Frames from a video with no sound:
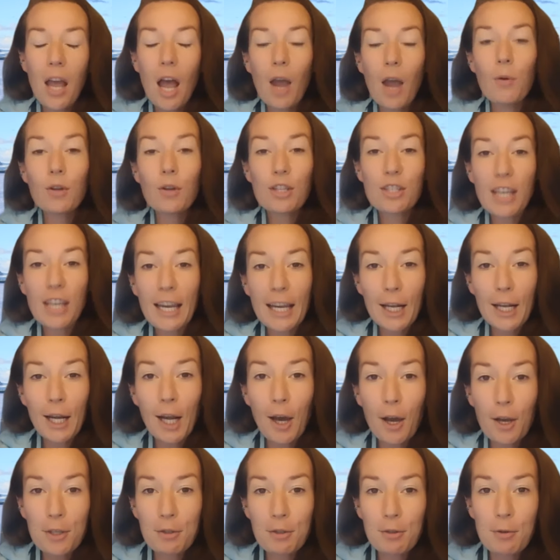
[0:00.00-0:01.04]
I would say,
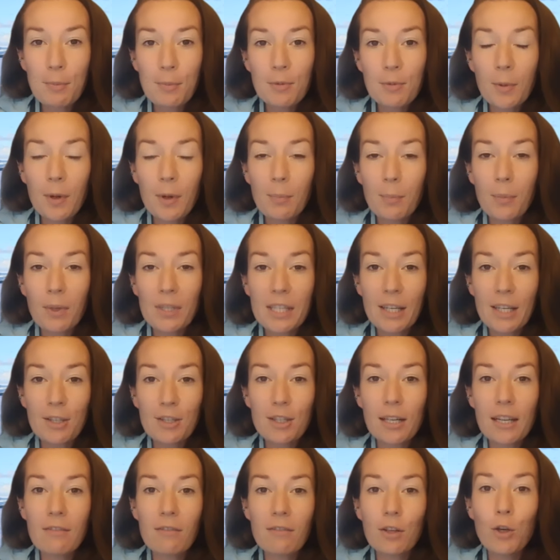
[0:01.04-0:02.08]
classrooms, but
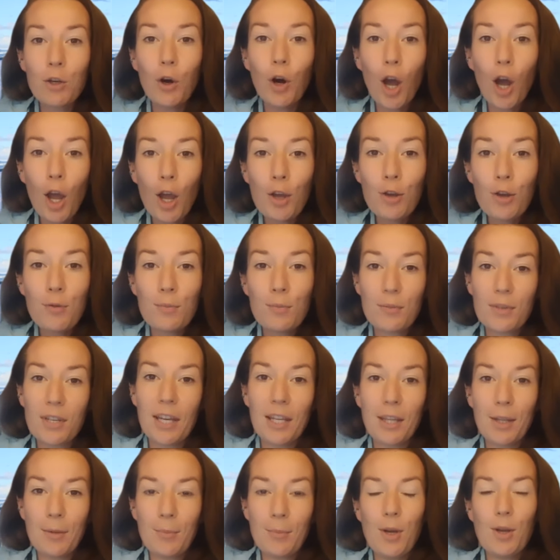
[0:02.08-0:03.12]
potentially even your homes
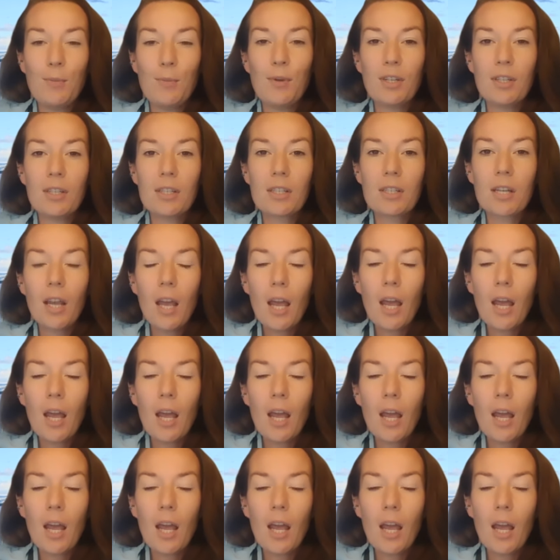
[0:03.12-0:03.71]
at the moment.